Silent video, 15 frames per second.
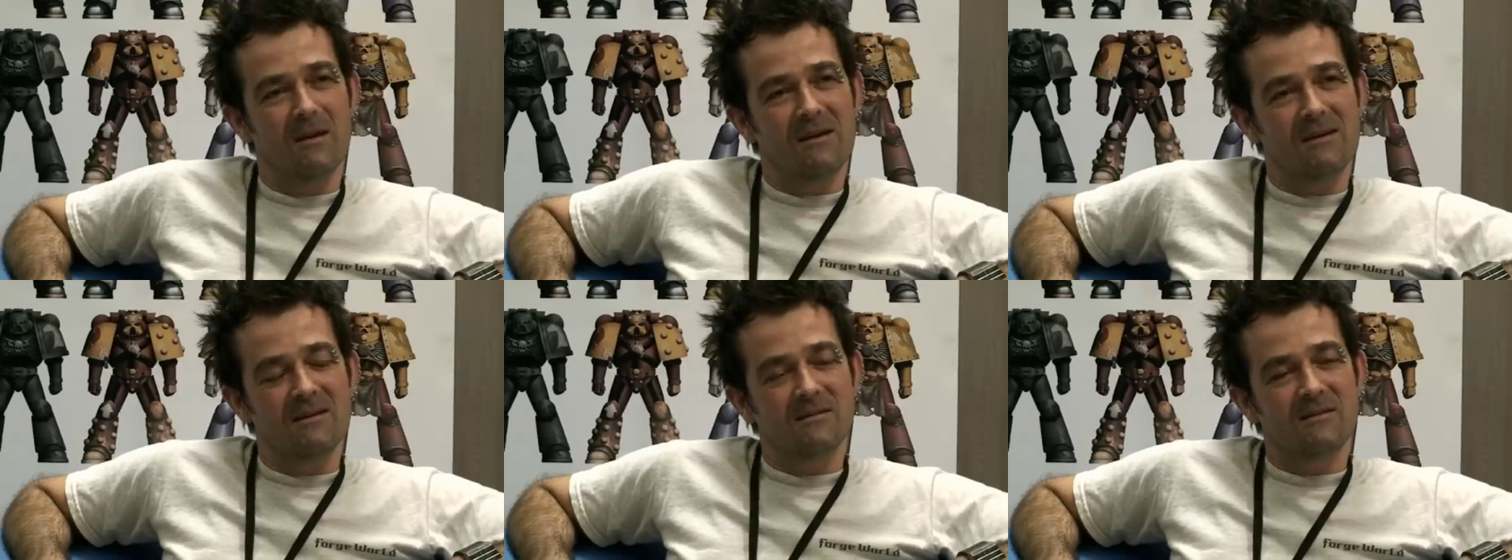
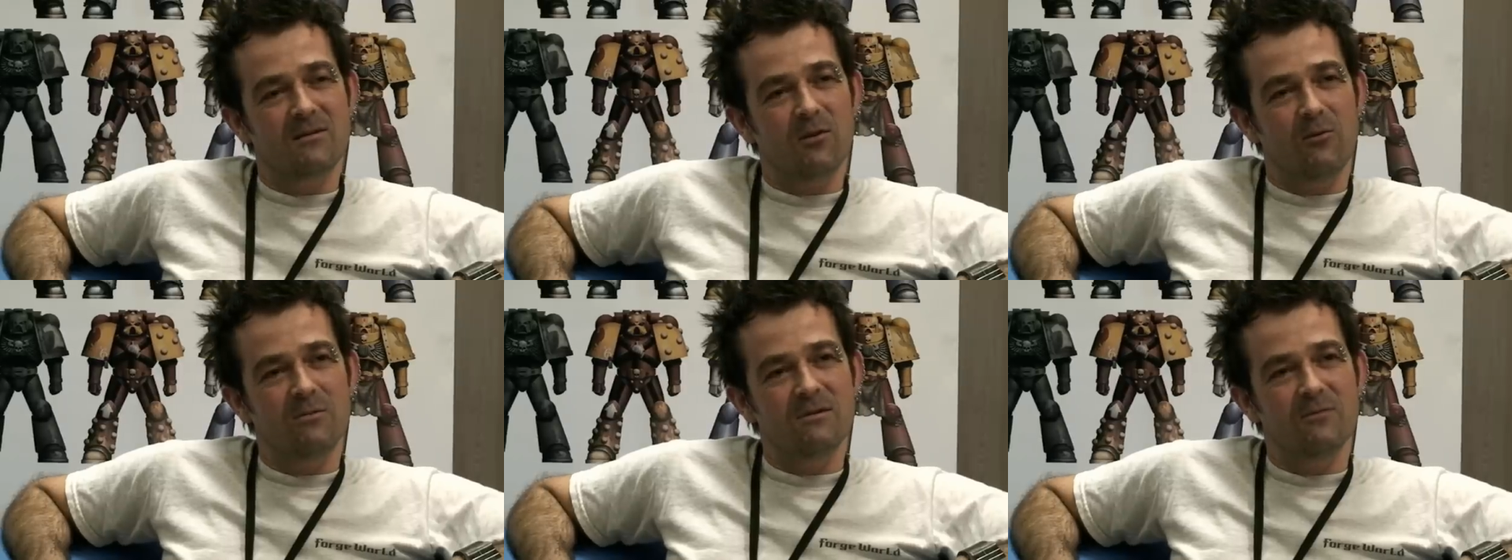the
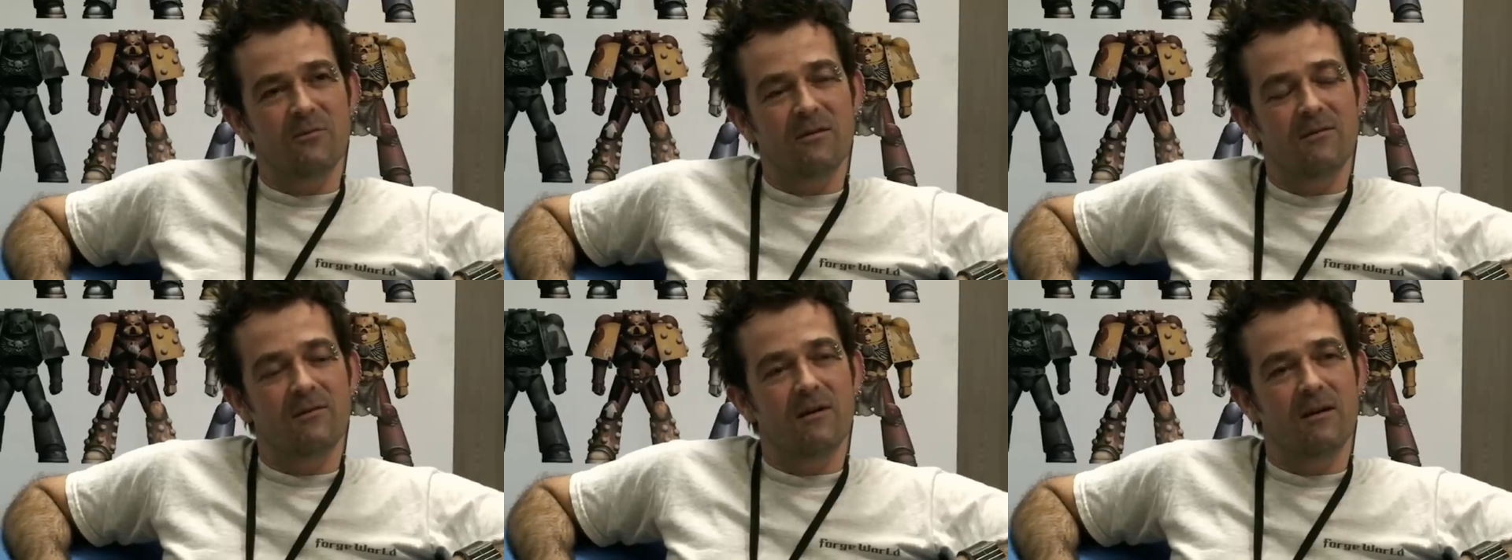sculptor
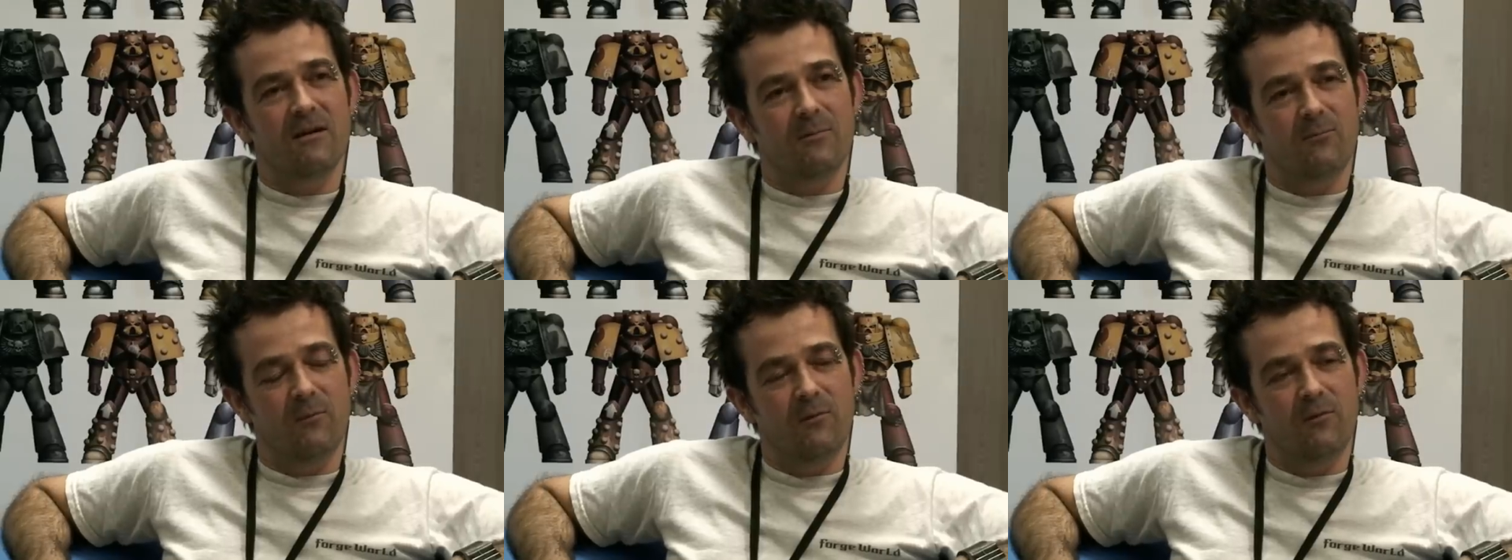
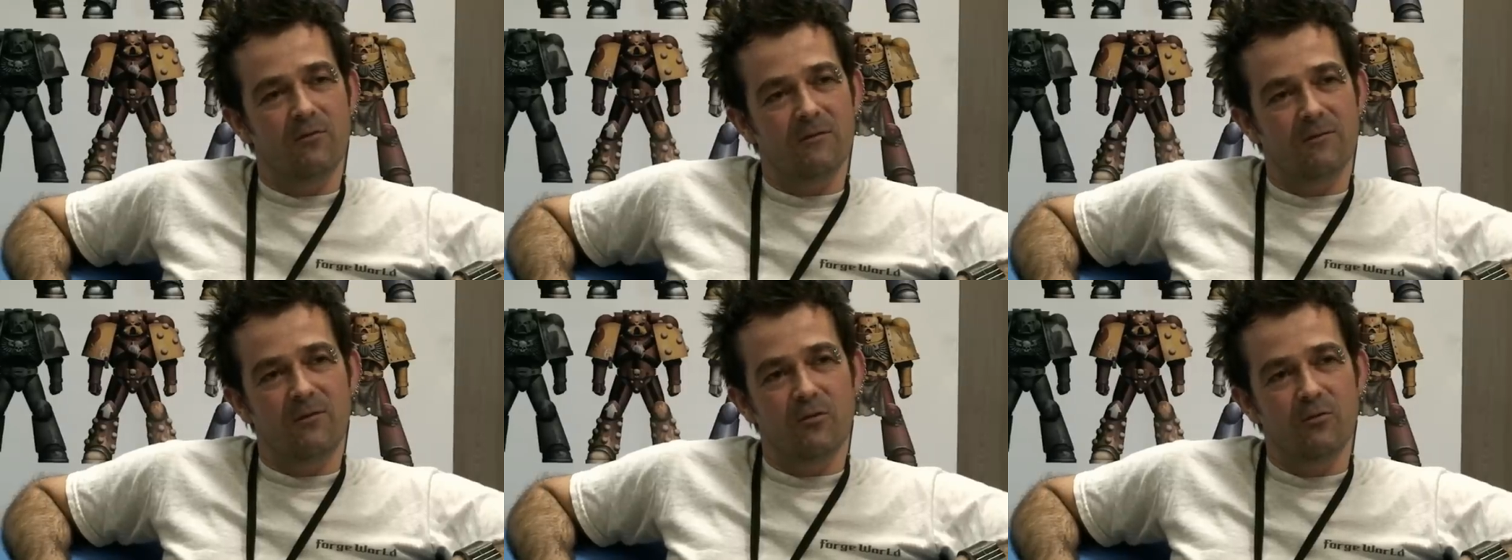for
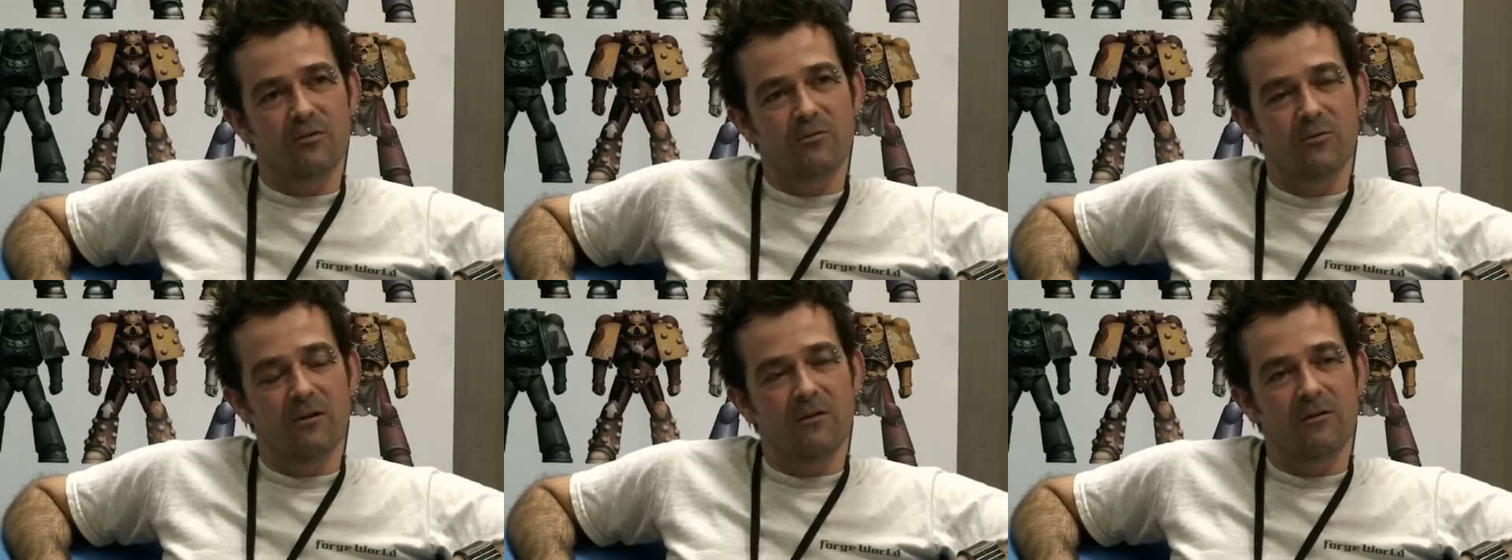Forge
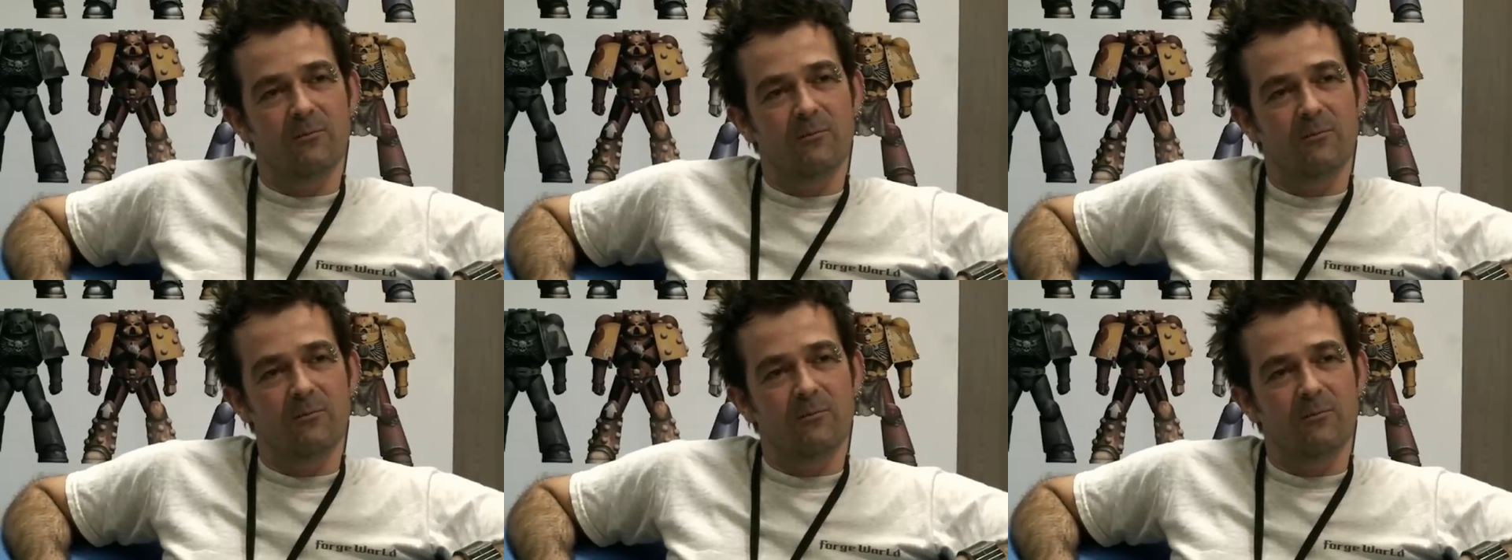World.